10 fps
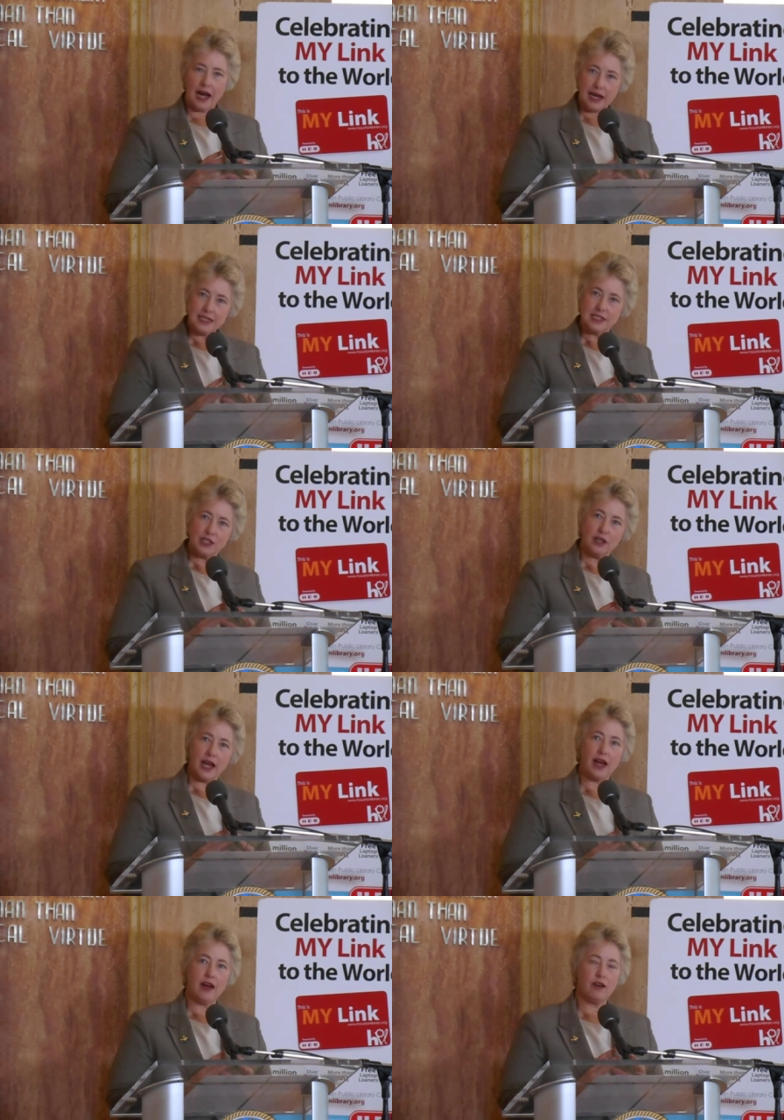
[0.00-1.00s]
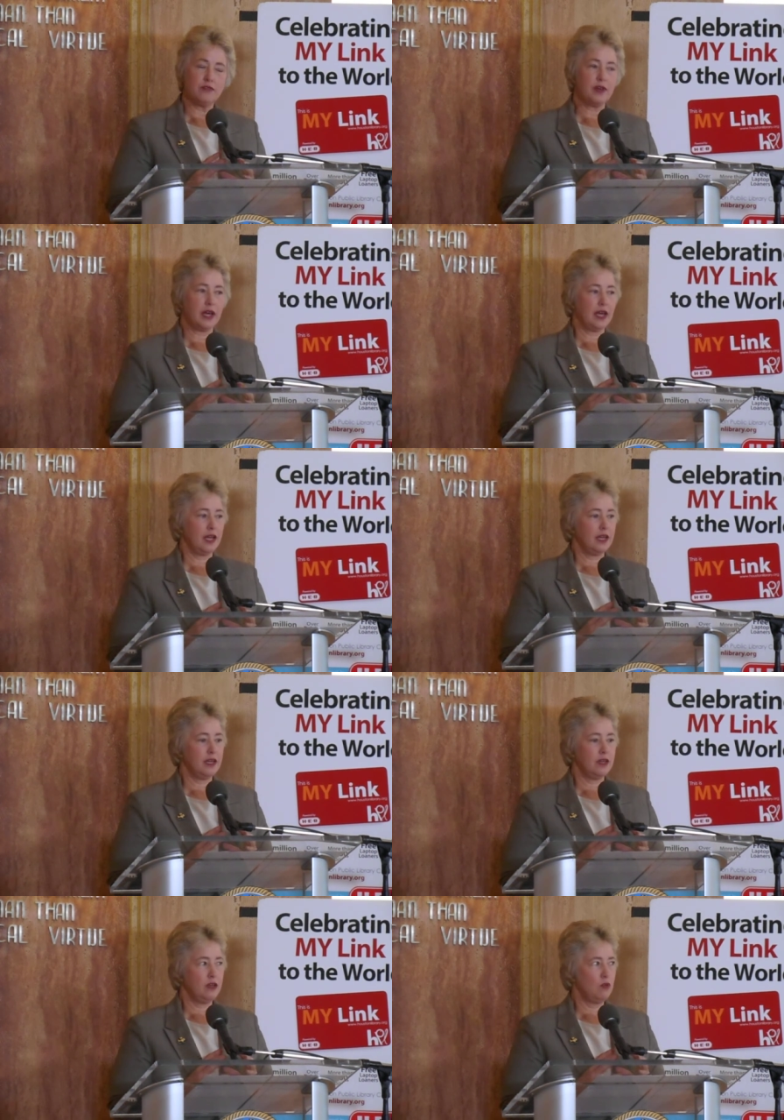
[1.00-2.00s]
I still have
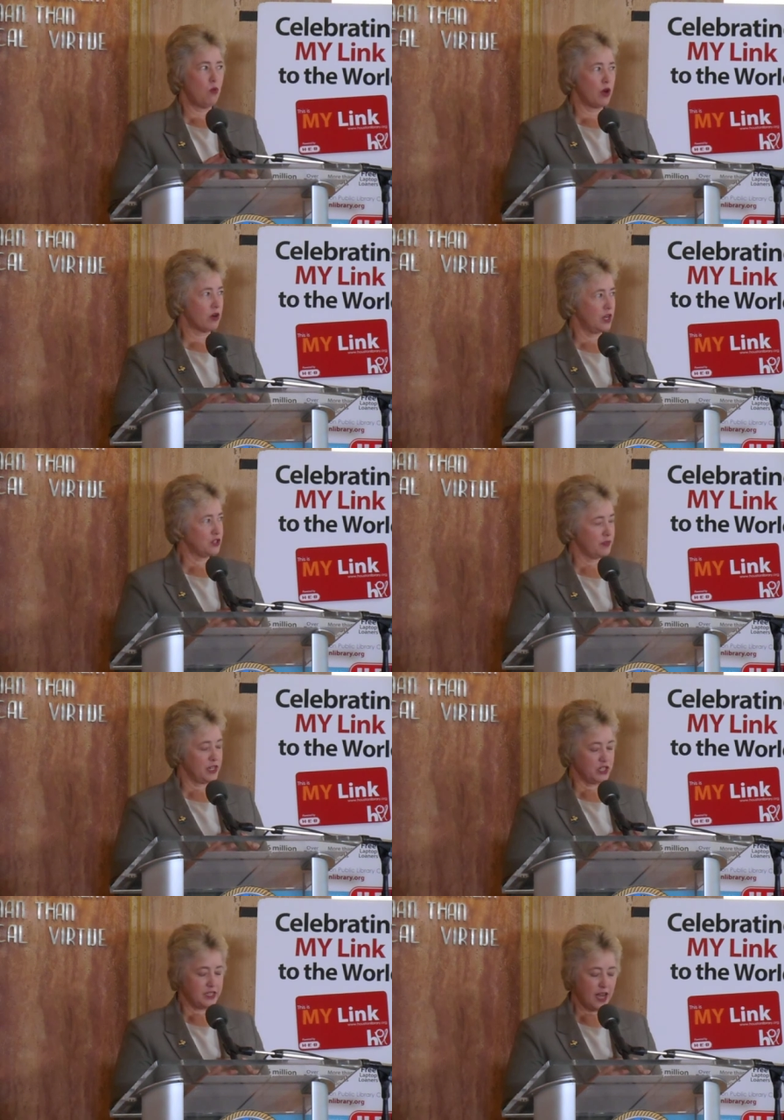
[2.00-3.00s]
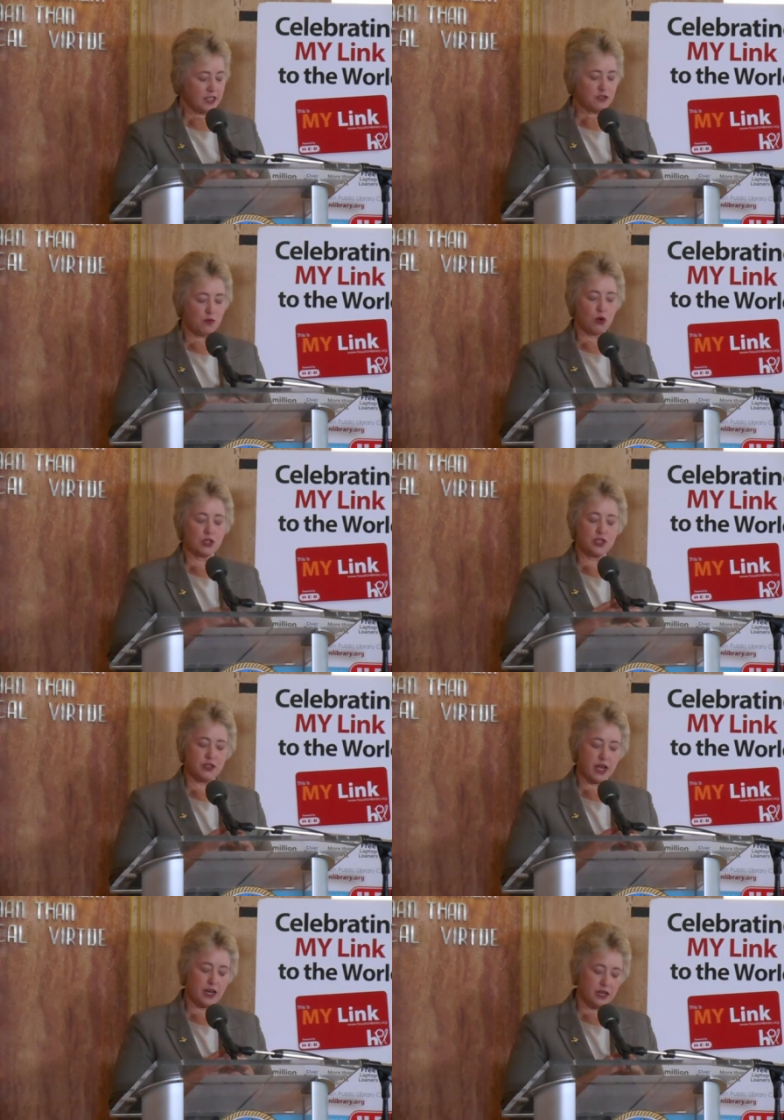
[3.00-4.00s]
a water conservation task
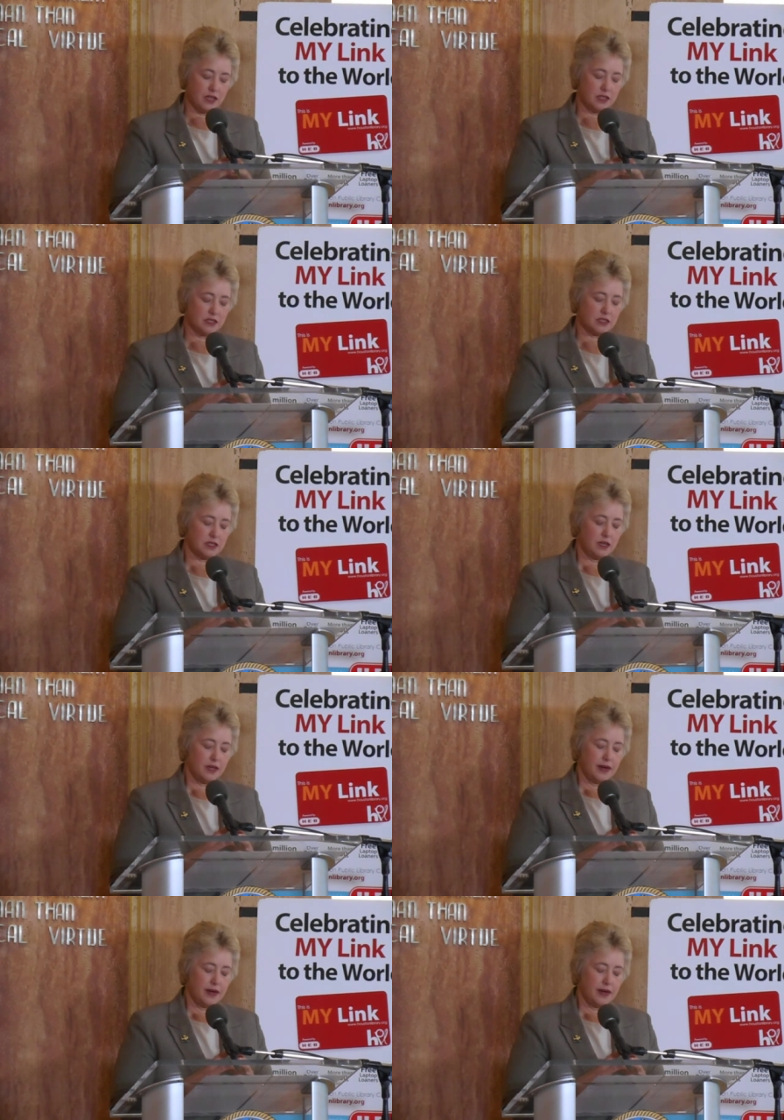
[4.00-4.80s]
force that is